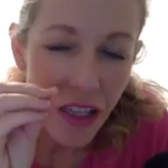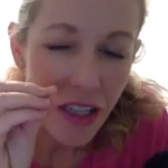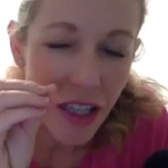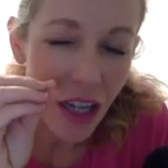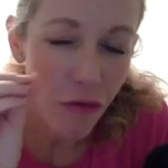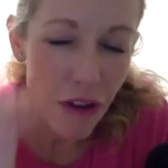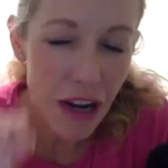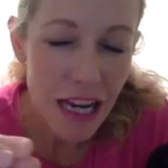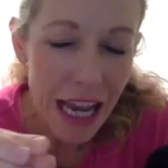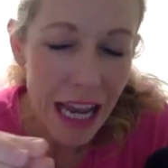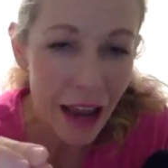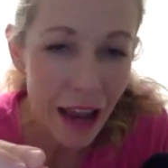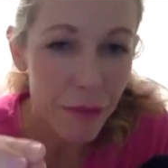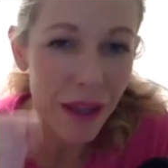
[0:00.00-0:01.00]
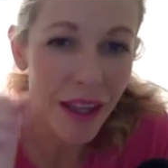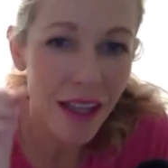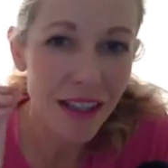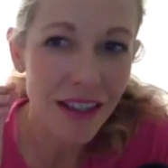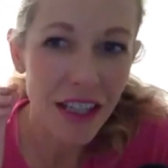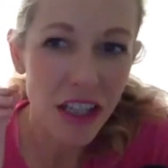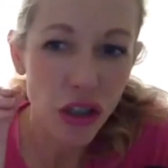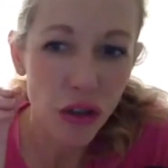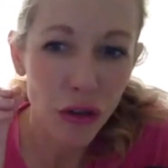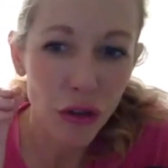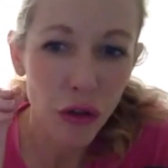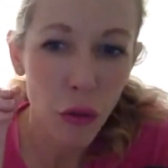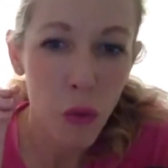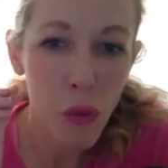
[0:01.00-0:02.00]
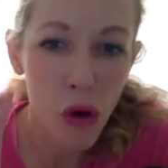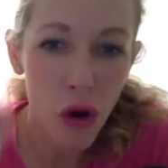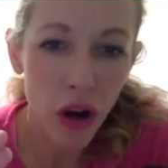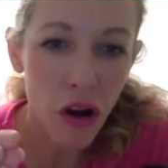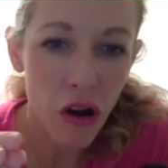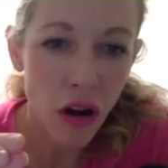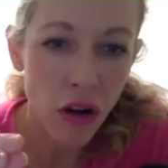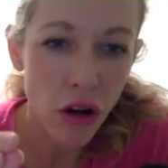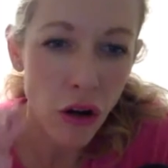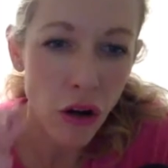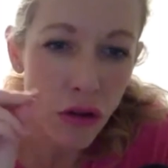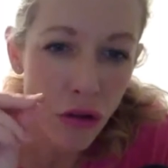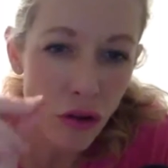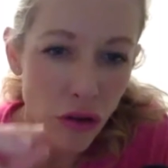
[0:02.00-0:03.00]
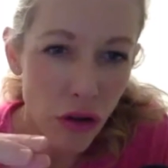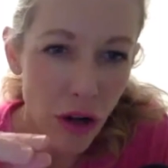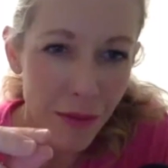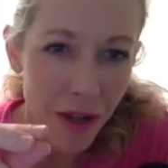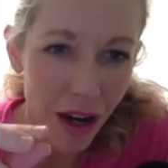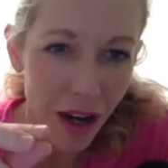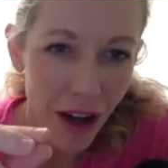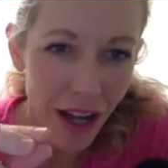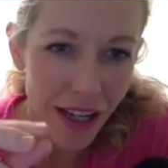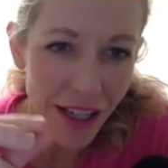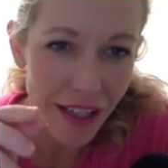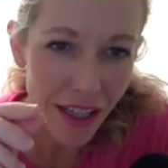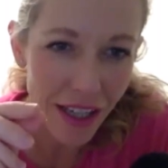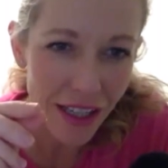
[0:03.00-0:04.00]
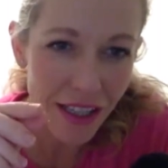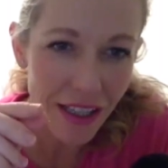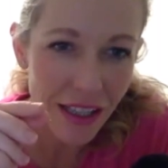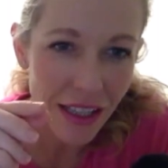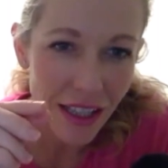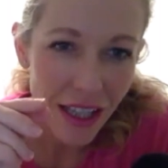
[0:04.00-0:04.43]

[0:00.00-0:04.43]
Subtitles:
to recap, is to work on who your dream client is